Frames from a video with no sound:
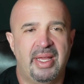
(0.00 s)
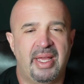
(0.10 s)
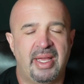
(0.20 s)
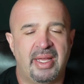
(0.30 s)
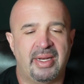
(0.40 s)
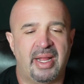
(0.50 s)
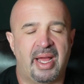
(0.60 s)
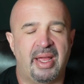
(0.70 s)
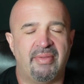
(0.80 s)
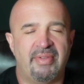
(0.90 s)
And
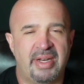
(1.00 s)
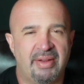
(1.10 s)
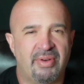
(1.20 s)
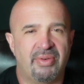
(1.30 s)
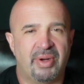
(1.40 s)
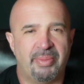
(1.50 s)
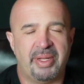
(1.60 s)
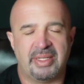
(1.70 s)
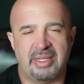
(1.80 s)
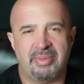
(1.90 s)
I have never run up
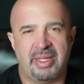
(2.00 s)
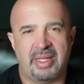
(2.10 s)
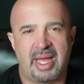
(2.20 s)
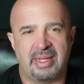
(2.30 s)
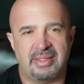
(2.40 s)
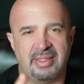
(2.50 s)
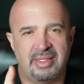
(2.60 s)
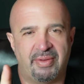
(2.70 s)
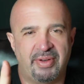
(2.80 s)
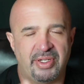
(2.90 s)
against anybody that has this
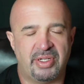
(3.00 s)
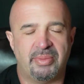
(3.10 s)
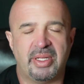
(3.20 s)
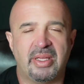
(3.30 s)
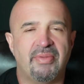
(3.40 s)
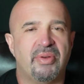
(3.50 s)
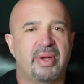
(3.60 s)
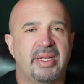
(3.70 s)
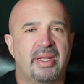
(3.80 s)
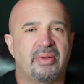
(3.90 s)
definition I'm going to give you
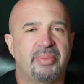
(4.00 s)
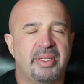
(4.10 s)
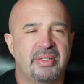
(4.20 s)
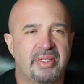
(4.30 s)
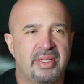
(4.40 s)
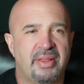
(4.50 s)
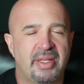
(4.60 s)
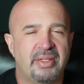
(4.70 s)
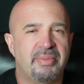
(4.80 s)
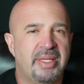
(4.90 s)
right now, because this, I
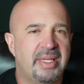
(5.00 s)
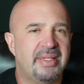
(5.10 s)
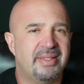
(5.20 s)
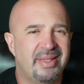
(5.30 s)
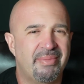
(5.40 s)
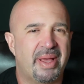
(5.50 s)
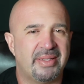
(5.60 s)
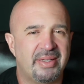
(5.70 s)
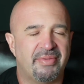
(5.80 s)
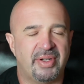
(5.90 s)
think, to me is the
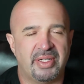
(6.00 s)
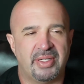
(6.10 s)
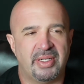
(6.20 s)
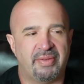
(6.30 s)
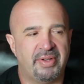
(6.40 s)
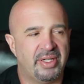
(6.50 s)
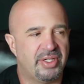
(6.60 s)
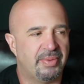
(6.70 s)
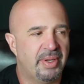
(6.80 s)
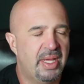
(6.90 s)
best defini-
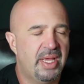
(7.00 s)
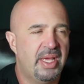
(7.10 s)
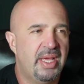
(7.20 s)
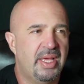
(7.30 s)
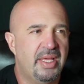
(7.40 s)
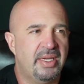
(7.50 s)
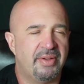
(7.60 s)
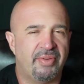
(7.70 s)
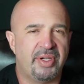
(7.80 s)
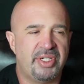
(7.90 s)
definition.
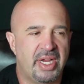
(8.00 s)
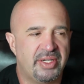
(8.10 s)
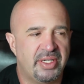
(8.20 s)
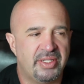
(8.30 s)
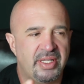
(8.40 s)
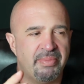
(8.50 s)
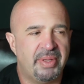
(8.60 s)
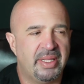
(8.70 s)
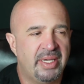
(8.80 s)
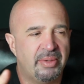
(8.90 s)
Differentiation is the
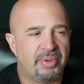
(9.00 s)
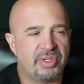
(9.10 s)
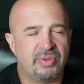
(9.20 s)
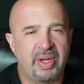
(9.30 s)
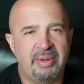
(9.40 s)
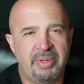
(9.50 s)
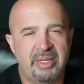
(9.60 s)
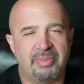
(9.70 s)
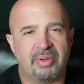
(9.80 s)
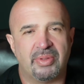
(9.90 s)
ability to persuade
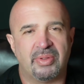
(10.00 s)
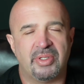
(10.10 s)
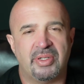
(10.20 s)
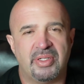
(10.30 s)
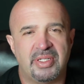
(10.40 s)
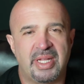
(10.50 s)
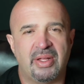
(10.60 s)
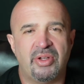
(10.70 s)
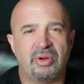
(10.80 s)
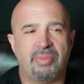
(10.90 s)
people or to
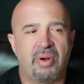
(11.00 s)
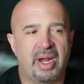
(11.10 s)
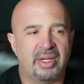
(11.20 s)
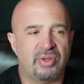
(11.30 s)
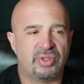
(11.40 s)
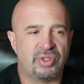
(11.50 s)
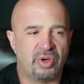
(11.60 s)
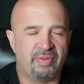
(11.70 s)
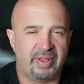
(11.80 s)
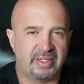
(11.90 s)
sell your product or
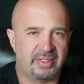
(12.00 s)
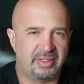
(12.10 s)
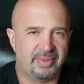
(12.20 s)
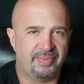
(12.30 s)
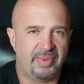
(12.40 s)
service